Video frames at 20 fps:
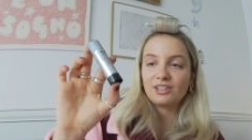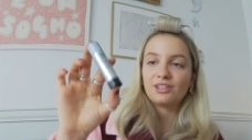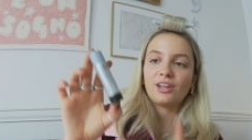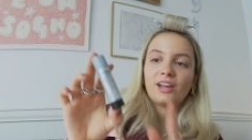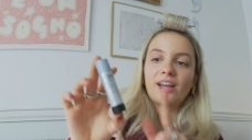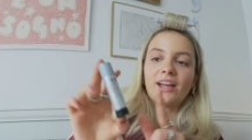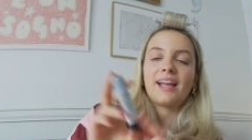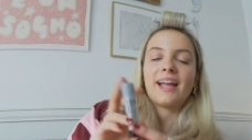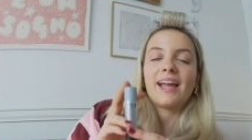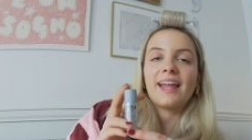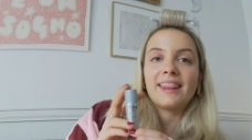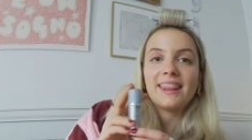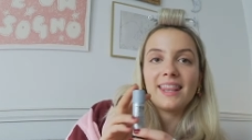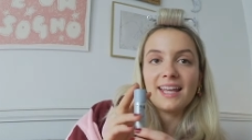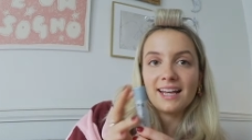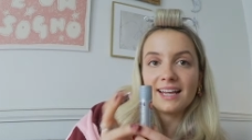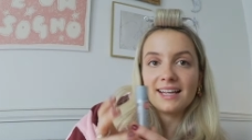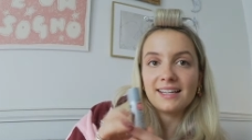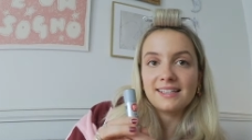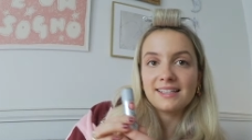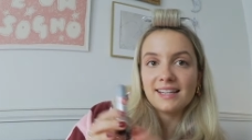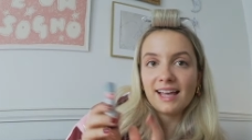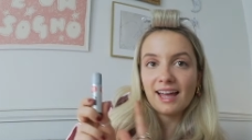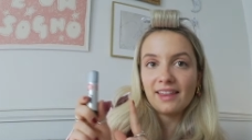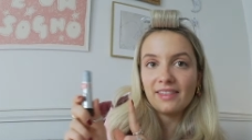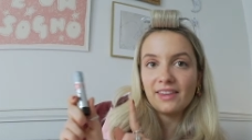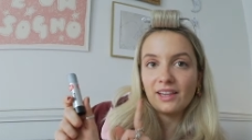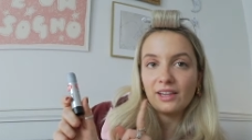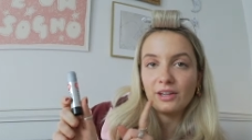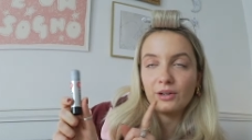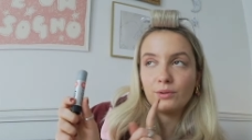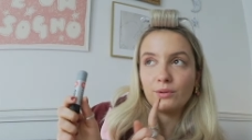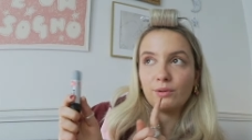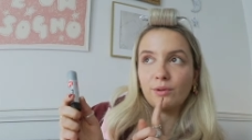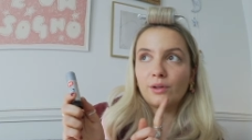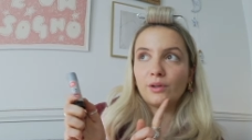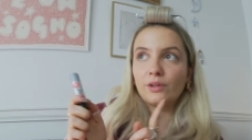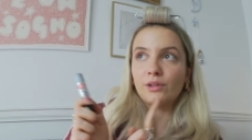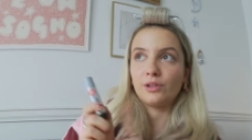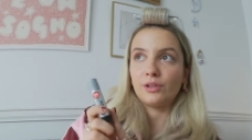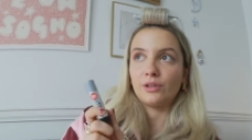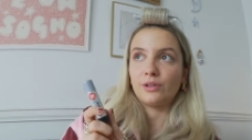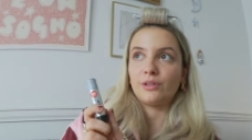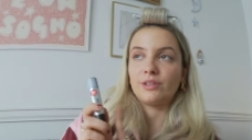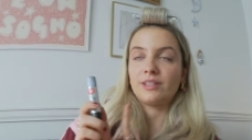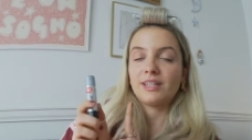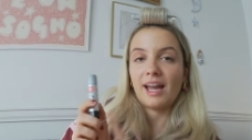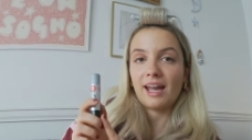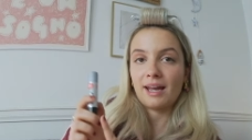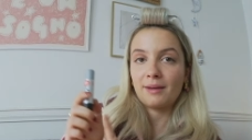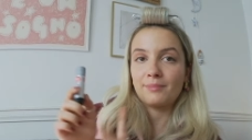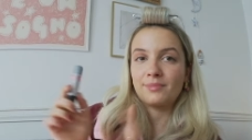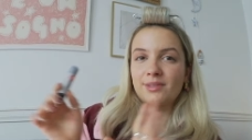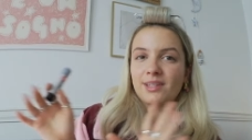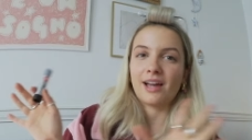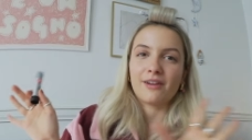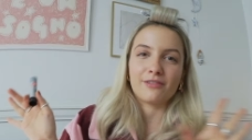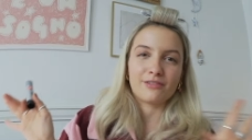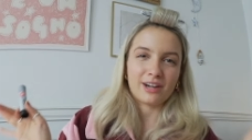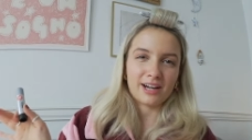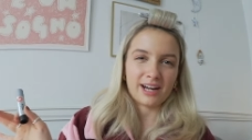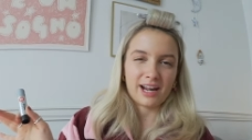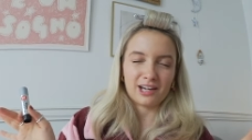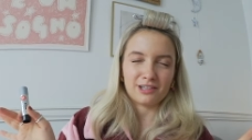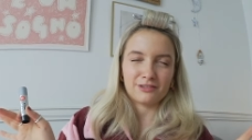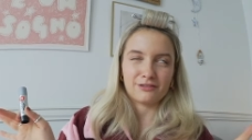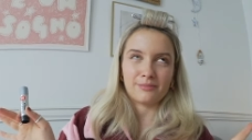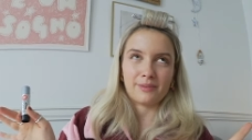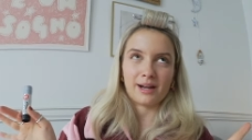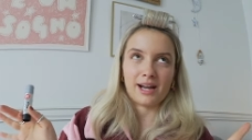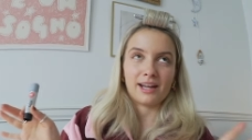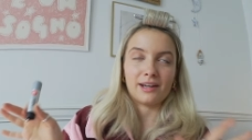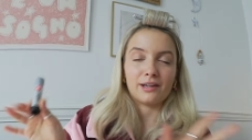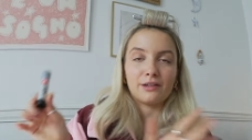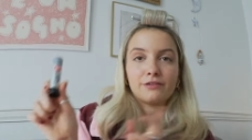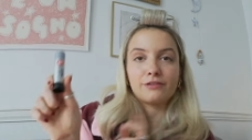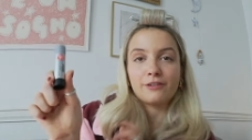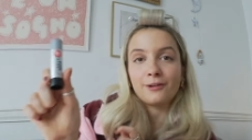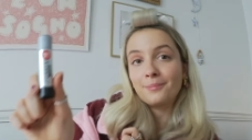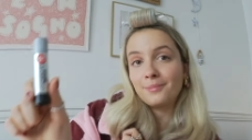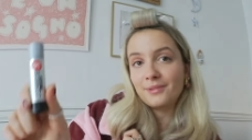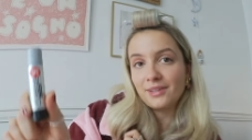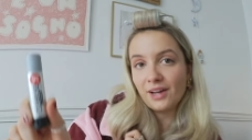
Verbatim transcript: You can get these and the little glue tapes. I've run out of mine from